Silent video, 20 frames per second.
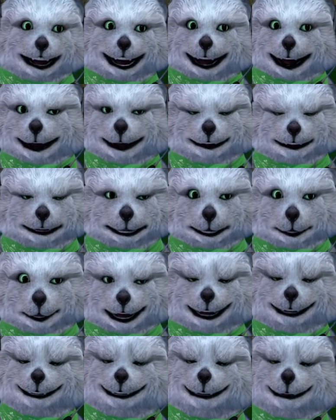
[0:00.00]

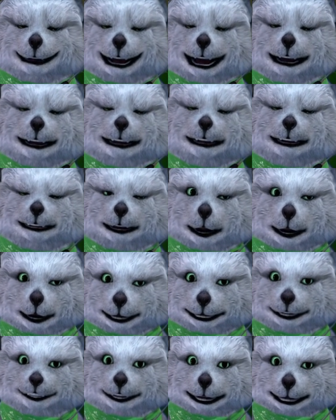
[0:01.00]
Anyways, thank you so
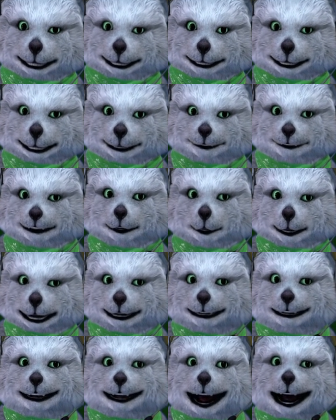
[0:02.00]
much for watching the video
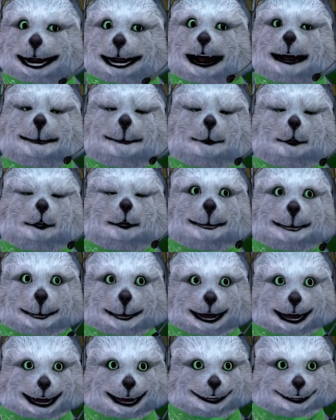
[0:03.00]
once again. Have a
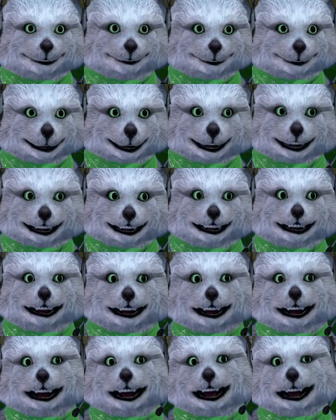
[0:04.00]
great day,
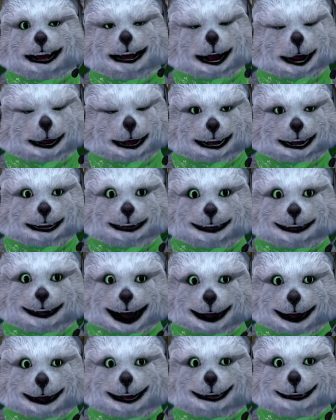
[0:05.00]
and I'll see you
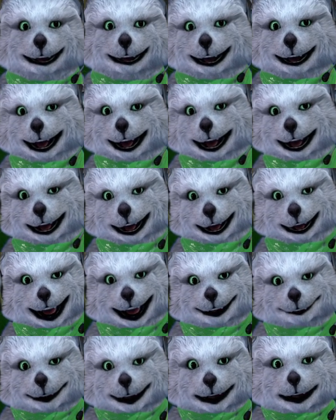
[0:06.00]
guys in
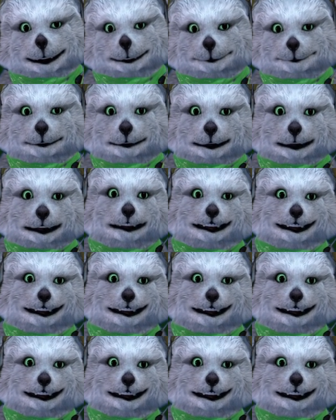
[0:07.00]
the next video.